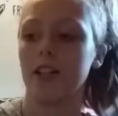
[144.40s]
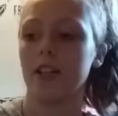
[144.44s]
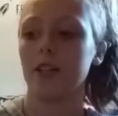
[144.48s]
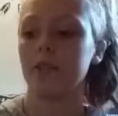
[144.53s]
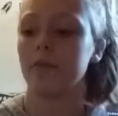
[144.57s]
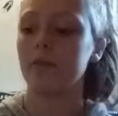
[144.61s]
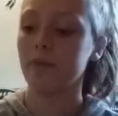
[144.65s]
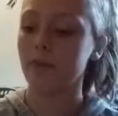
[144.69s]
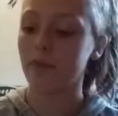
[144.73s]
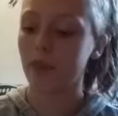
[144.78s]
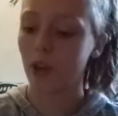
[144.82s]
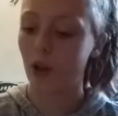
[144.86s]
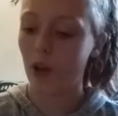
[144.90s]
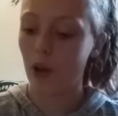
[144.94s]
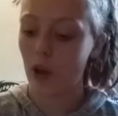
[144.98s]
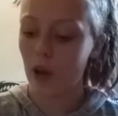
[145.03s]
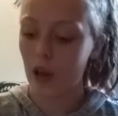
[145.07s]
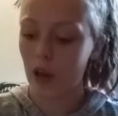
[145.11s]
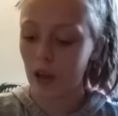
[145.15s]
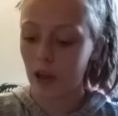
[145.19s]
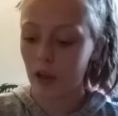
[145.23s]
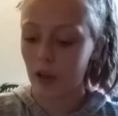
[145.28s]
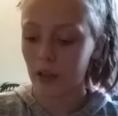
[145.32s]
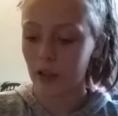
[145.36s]
year.
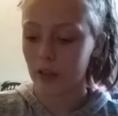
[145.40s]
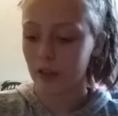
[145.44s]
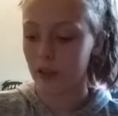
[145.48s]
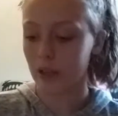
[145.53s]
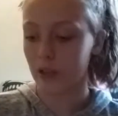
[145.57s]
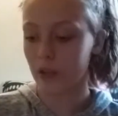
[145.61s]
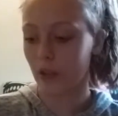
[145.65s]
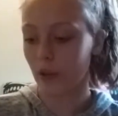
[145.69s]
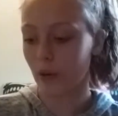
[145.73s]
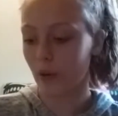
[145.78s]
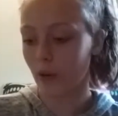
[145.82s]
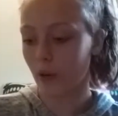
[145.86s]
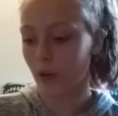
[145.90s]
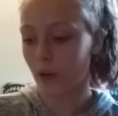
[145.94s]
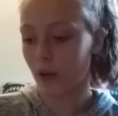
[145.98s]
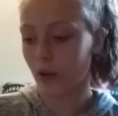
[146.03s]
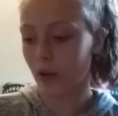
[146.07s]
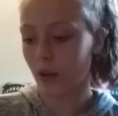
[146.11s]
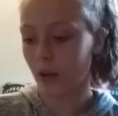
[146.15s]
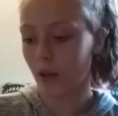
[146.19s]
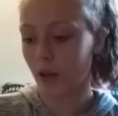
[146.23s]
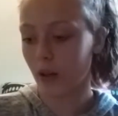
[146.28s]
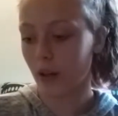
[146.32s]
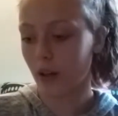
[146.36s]
So
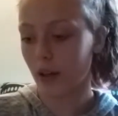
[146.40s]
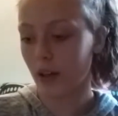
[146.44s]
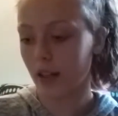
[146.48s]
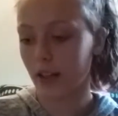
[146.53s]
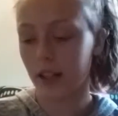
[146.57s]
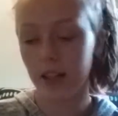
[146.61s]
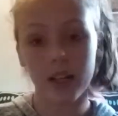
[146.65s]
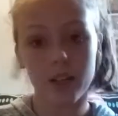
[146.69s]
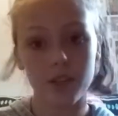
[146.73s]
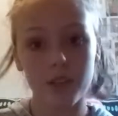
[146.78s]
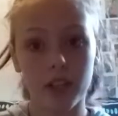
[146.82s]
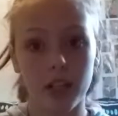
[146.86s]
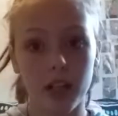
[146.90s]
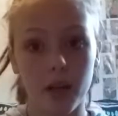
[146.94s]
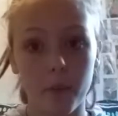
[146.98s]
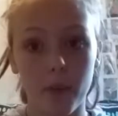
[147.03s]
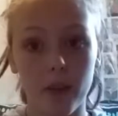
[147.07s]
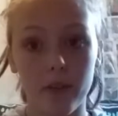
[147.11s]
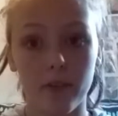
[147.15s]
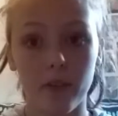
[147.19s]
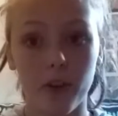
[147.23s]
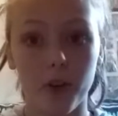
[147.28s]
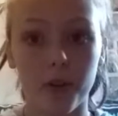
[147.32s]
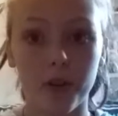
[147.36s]
I can actually have
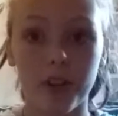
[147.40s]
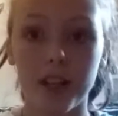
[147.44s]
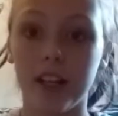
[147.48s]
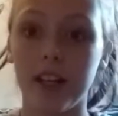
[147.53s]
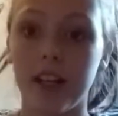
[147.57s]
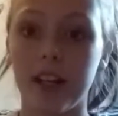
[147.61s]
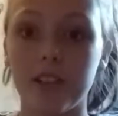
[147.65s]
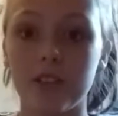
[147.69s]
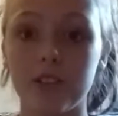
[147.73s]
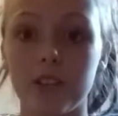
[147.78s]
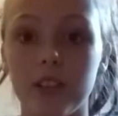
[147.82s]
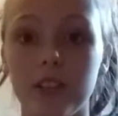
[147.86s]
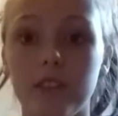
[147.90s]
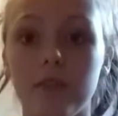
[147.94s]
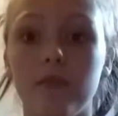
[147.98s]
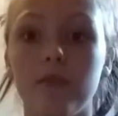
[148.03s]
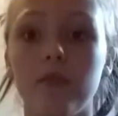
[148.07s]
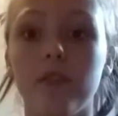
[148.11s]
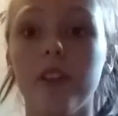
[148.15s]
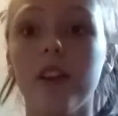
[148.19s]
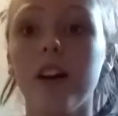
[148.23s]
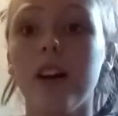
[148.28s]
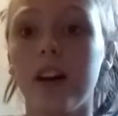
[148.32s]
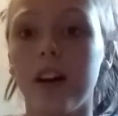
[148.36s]
my phone and actually
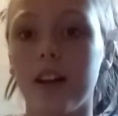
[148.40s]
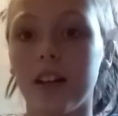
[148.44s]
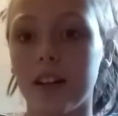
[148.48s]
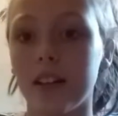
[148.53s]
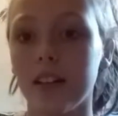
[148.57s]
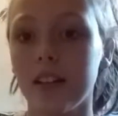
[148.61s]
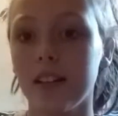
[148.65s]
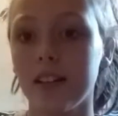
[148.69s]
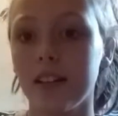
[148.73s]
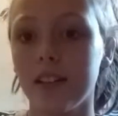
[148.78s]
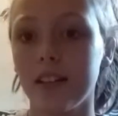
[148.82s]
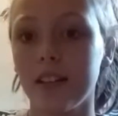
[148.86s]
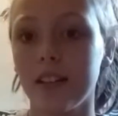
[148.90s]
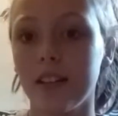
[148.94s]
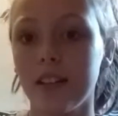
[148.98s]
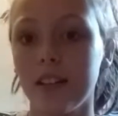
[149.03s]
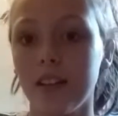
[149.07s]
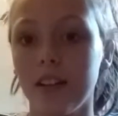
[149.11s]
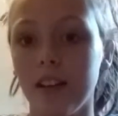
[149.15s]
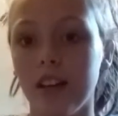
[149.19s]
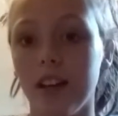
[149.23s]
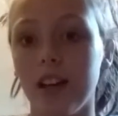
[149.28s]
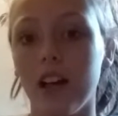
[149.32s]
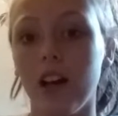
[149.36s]
vlog
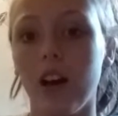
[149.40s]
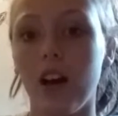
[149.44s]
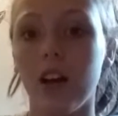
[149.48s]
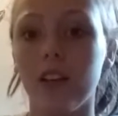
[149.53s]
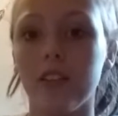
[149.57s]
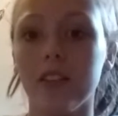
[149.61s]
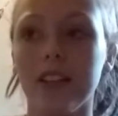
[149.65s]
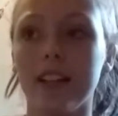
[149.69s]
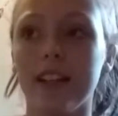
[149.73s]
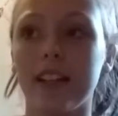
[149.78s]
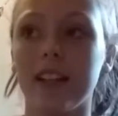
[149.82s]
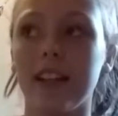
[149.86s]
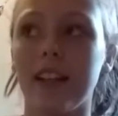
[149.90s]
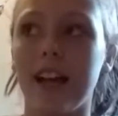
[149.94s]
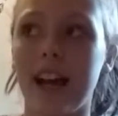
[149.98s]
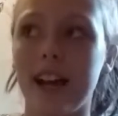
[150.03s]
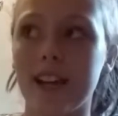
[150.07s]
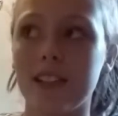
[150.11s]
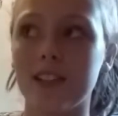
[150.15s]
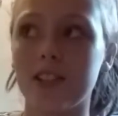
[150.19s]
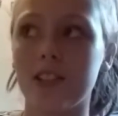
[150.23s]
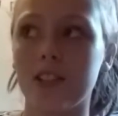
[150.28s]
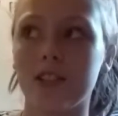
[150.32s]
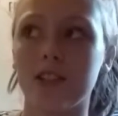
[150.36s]
on like
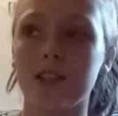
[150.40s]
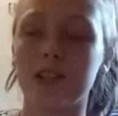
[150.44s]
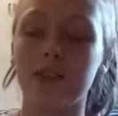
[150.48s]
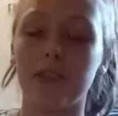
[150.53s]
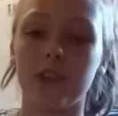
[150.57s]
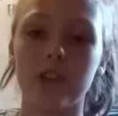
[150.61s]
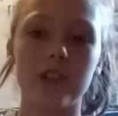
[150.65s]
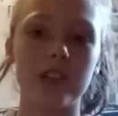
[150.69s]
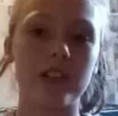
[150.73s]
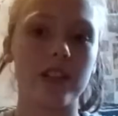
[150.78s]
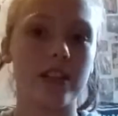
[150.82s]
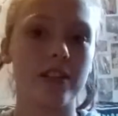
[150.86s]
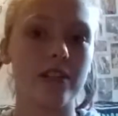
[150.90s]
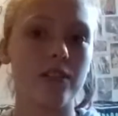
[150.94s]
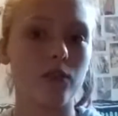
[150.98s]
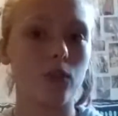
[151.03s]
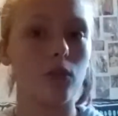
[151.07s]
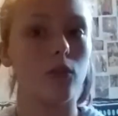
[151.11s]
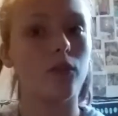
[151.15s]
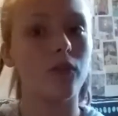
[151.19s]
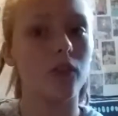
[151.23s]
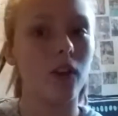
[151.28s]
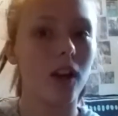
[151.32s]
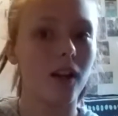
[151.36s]
last year's first day of
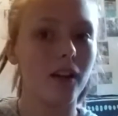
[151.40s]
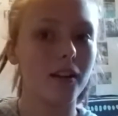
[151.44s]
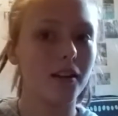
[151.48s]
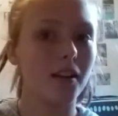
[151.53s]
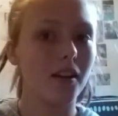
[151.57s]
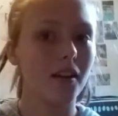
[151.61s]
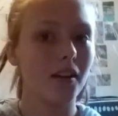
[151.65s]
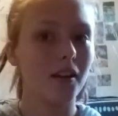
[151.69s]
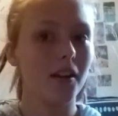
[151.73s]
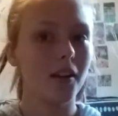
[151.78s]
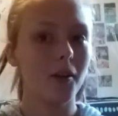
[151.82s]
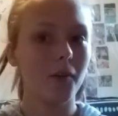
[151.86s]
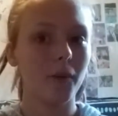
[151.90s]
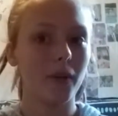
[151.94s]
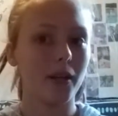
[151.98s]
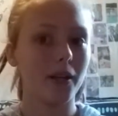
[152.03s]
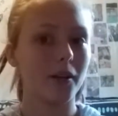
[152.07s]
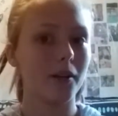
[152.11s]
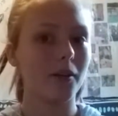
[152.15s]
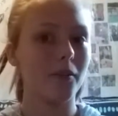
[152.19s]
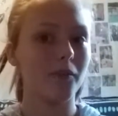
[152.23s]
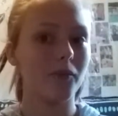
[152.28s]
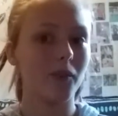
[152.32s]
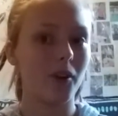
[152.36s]
school vlog when
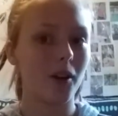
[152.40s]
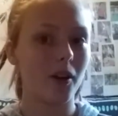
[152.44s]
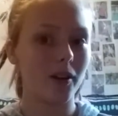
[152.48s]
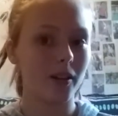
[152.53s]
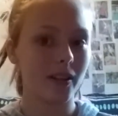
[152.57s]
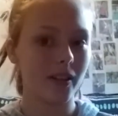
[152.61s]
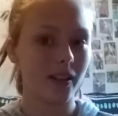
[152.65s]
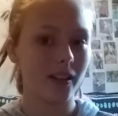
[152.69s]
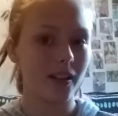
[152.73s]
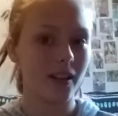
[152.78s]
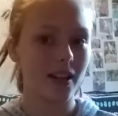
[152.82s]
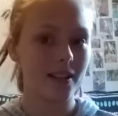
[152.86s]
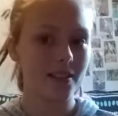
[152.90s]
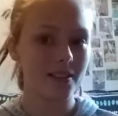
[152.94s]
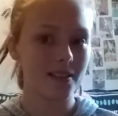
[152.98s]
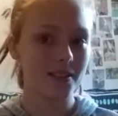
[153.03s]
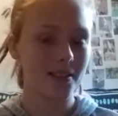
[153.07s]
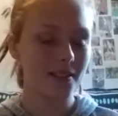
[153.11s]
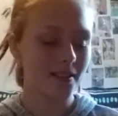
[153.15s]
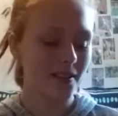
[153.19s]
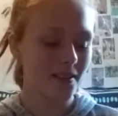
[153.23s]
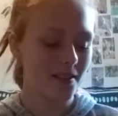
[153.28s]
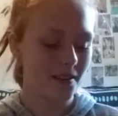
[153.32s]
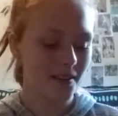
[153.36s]
I couldn't vlog in
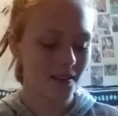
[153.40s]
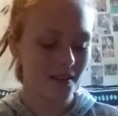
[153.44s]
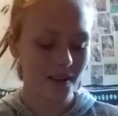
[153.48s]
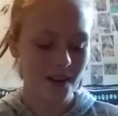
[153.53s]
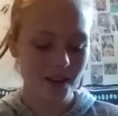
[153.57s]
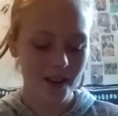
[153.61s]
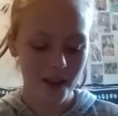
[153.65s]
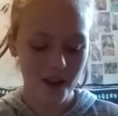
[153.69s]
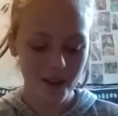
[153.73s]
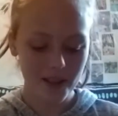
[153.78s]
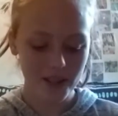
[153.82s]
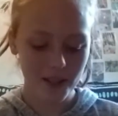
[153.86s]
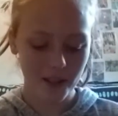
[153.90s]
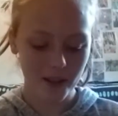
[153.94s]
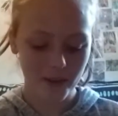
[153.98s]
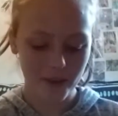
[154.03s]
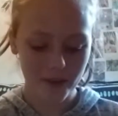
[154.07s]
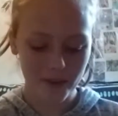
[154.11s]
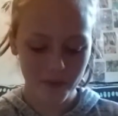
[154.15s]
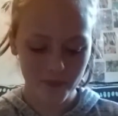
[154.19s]
classes. So